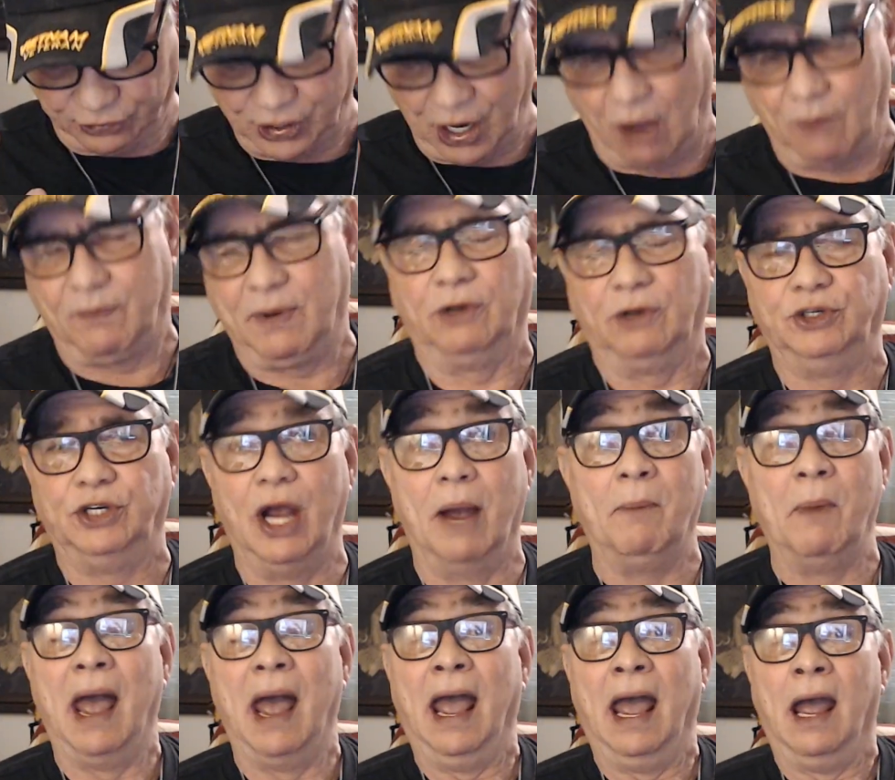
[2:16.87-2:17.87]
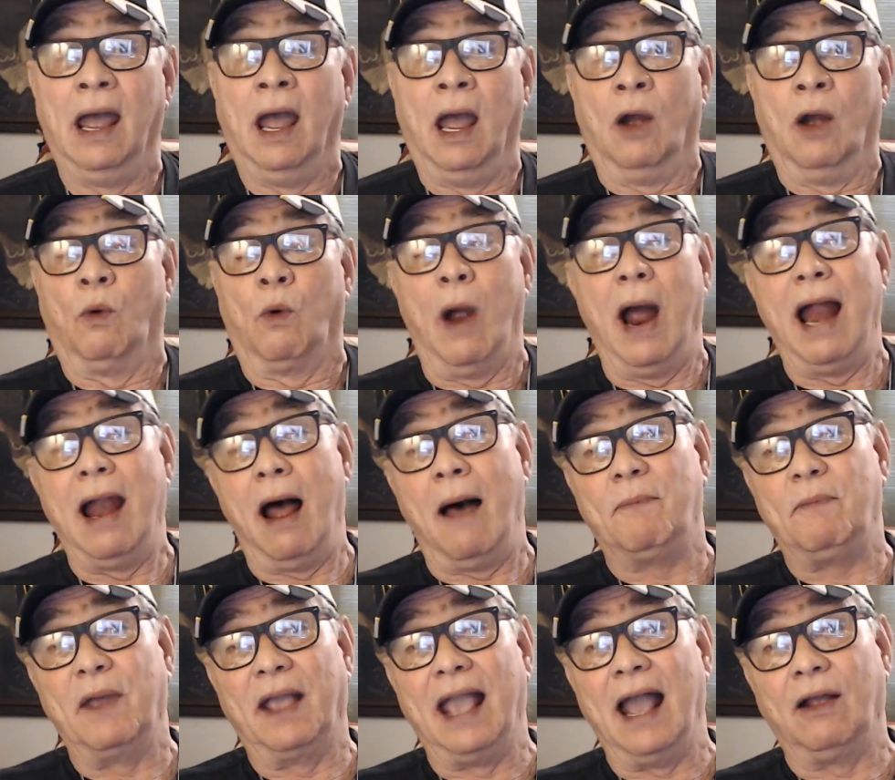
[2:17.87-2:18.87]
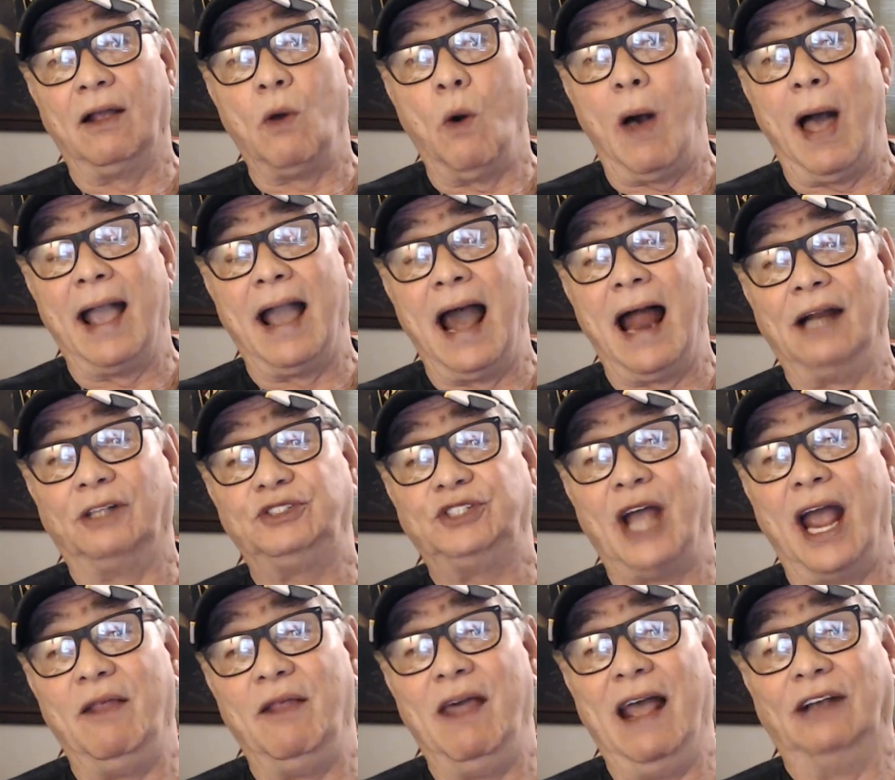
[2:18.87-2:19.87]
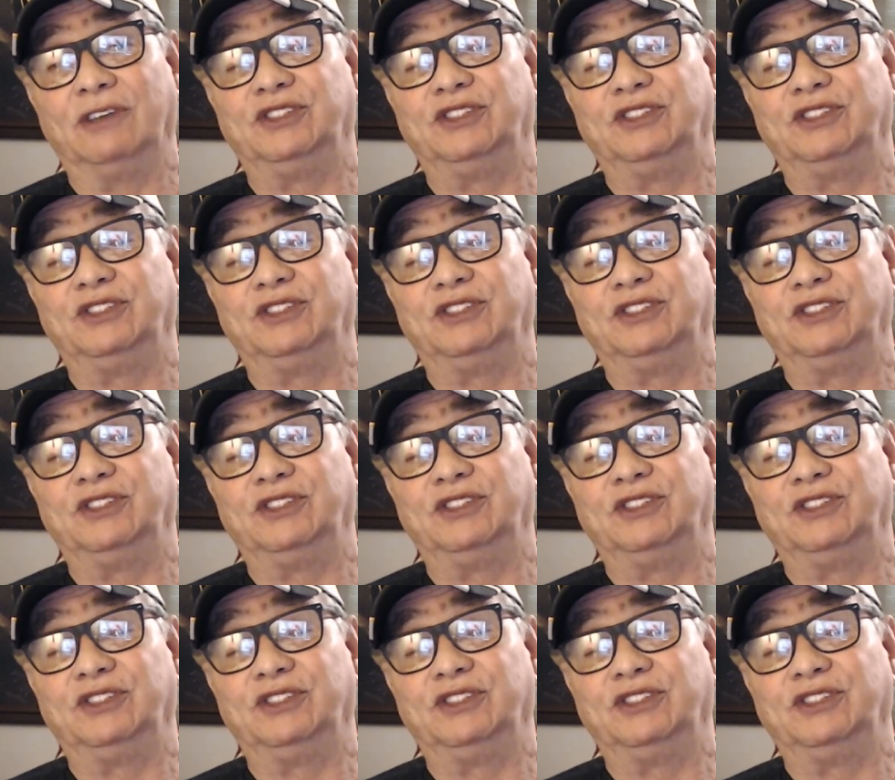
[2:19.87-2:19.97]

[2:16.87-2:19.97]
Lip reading: here, Jeff. Right off the get-go, I got to say this.